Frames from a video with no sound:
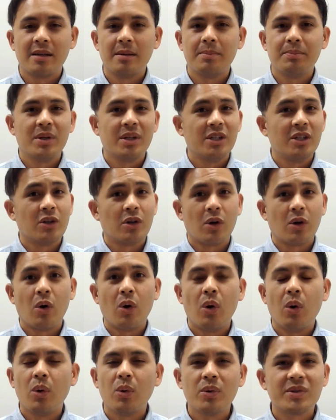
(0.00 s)
could put your
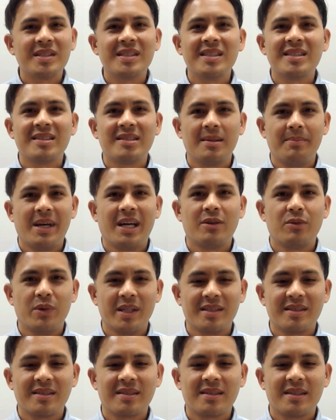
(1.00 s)
whole system at
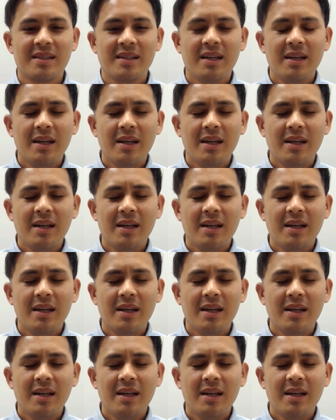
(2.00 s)
risk.